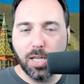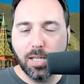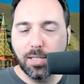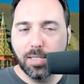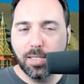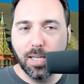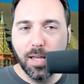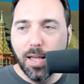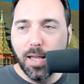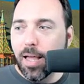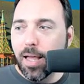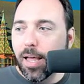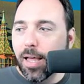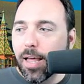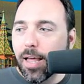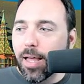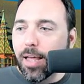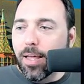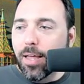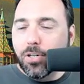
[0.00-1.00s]
21
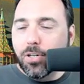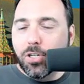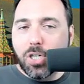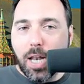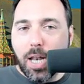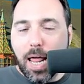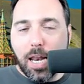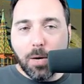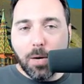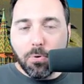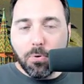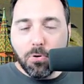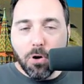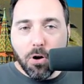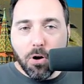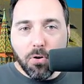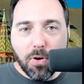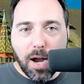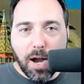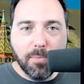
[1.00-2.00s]
genes.
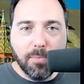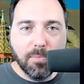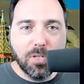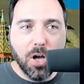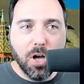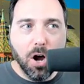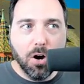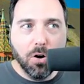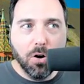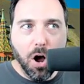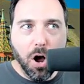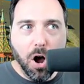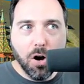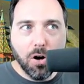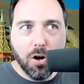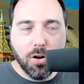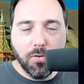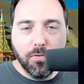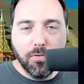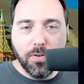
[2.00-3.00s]
Genetic
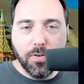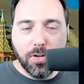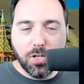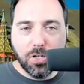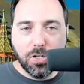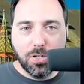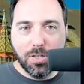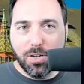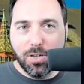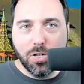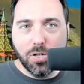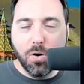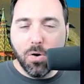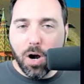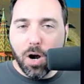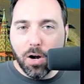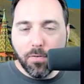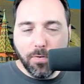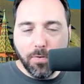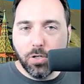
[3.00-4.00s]
programs are
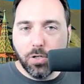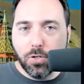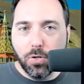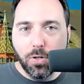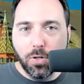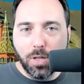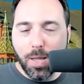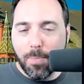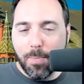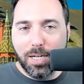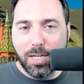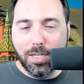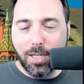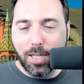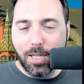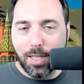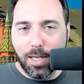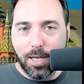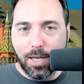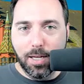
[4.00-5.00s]
artificial. There's no
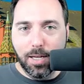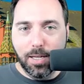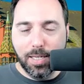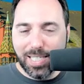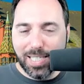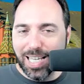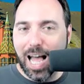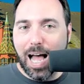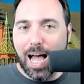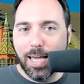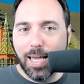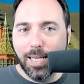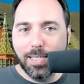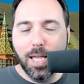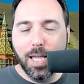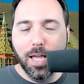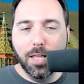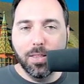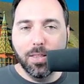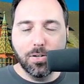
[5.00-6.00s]
artificial limit to
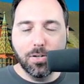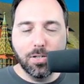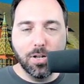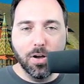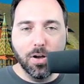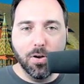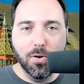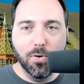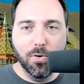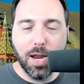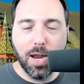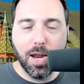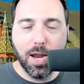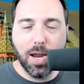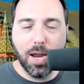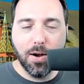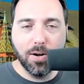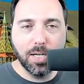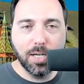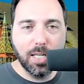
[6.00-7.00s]
the size.
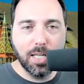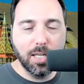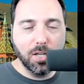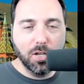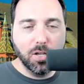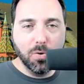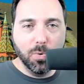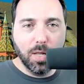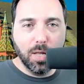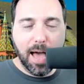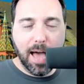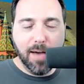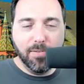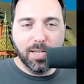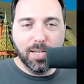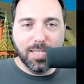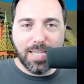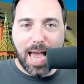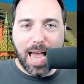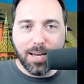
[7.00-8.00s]
There's no guarantee
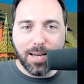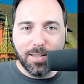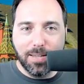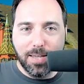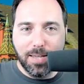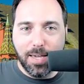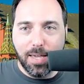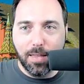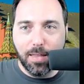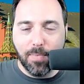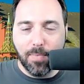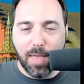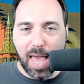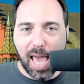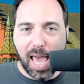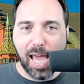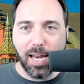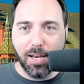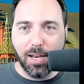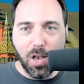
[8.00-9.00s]
that you will have
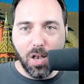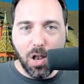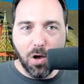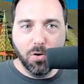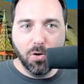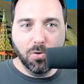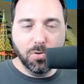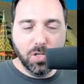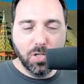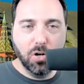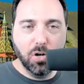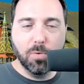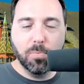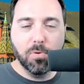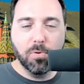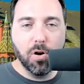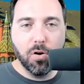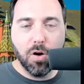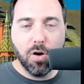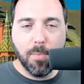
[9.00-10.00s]
exactly 8
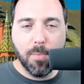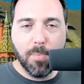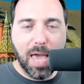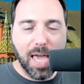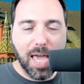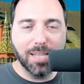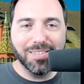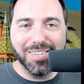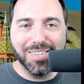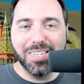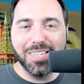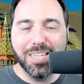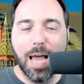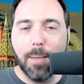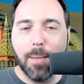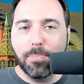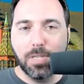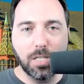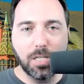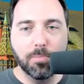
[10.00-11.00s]
nodes in your
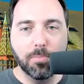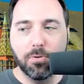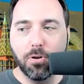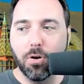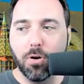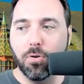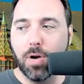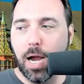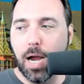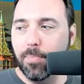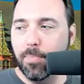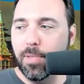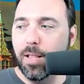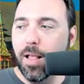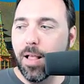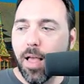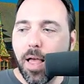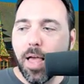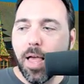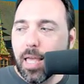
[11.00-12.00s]
program, 8 steps in the
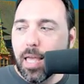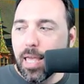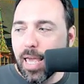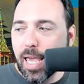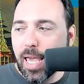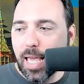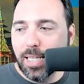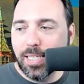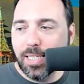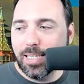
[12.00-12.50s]
program.